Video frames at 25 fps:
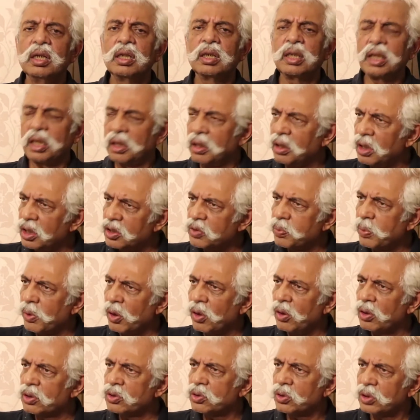terrorists,
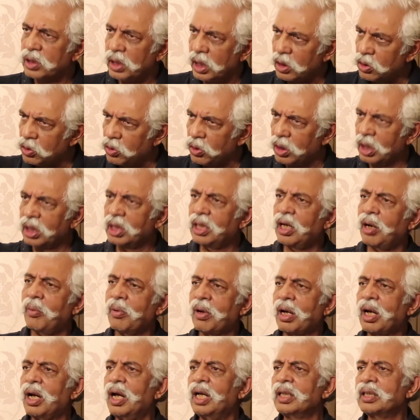because so that during the
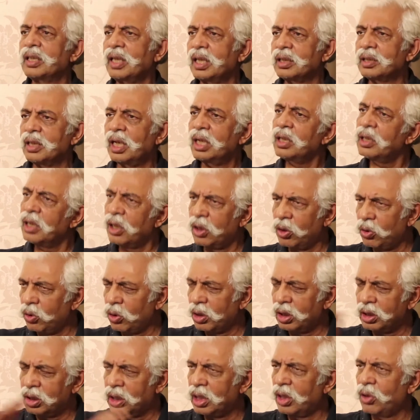Amarnath Yatra
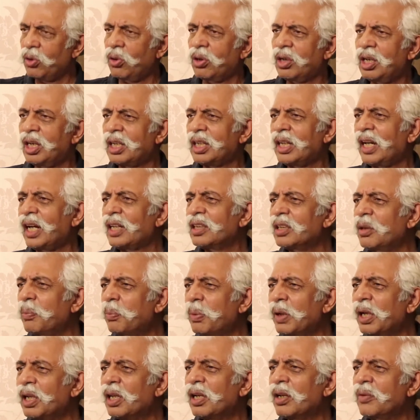they don't attack the
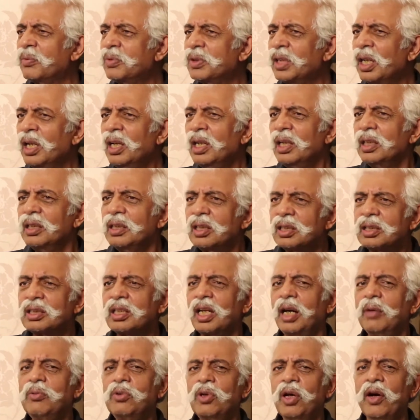pilgrims. This
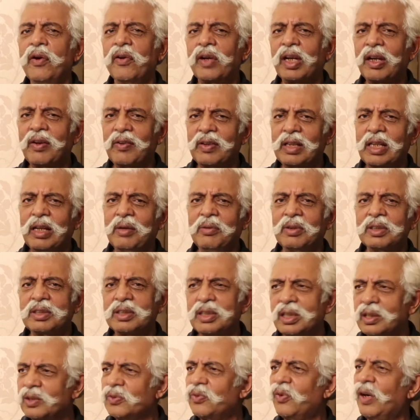time you have given them a
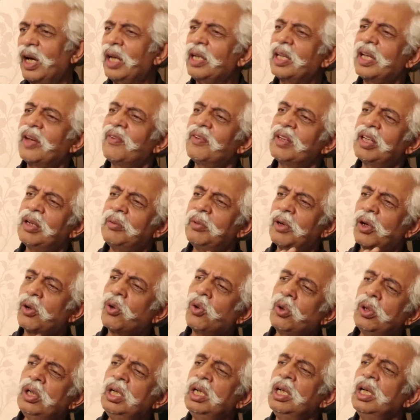ceasefire, given them a
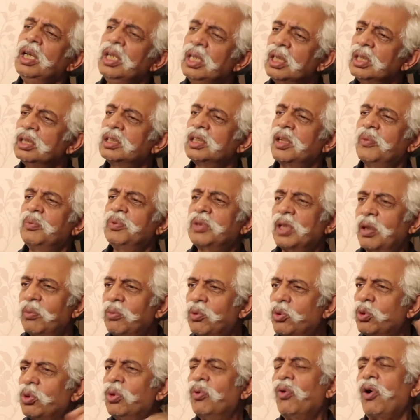cool sim,
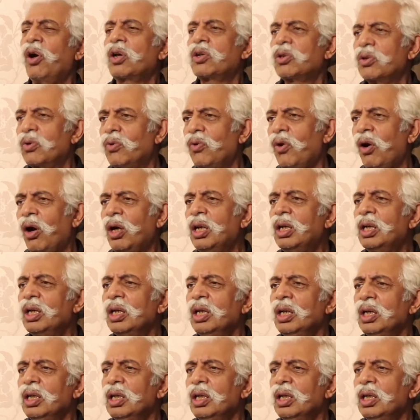do what you want.